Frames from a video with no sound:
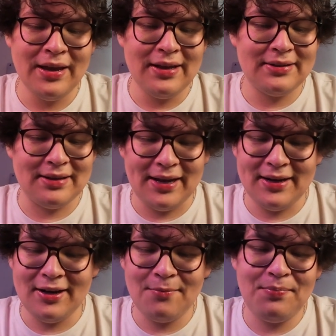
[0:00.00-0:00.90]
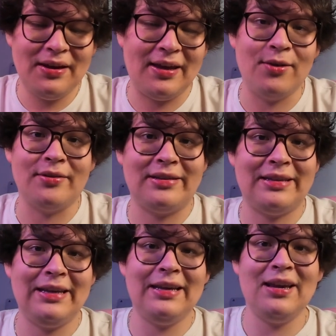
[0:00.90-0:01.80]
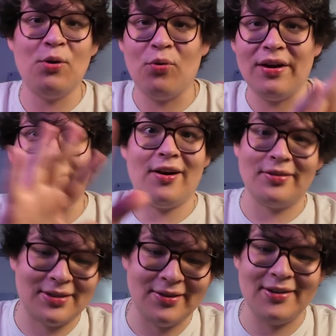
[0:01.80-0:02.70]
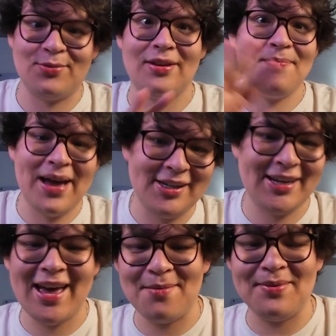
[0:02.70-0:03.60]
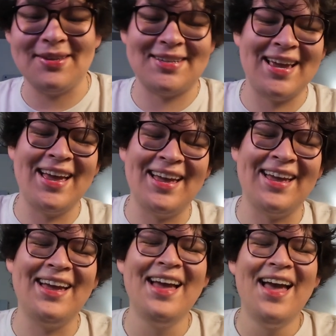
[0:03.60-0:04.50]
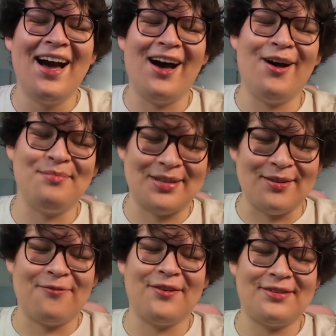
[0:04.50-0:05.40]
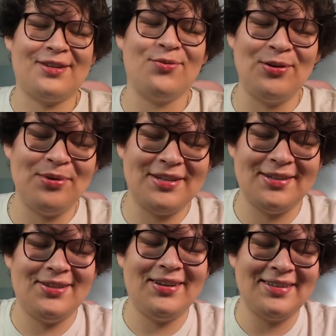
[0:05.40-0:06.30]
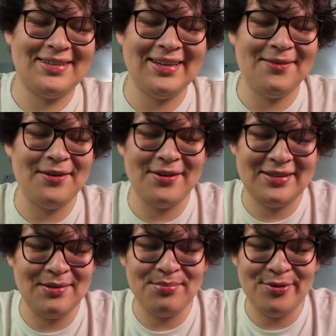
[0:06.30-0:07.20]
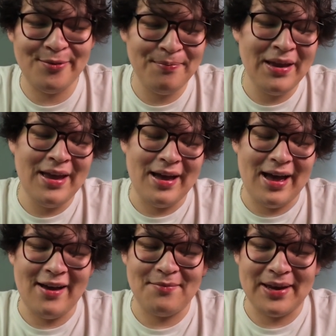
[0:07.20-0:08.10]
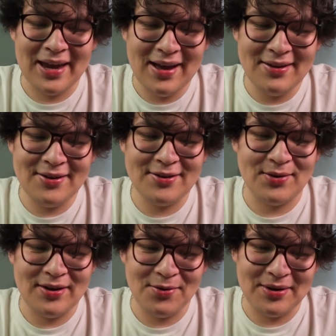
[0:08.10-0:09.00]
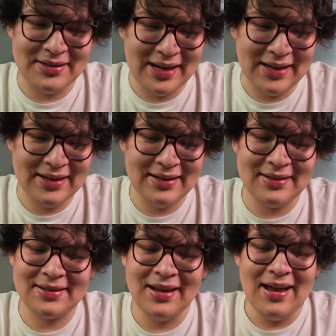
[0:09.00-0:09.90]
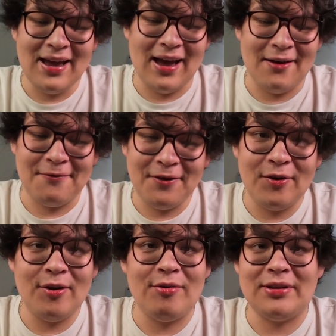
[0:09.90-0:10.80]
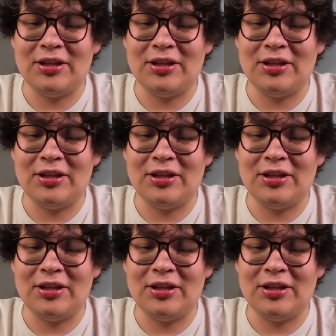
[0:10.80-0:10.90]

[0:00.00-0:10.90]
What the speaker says: Slide it up and you'll see where it all starts, where the magic happens. So the first 3 widgets you can see, very simple. I have my calendar, so I know what day it is. I have photos.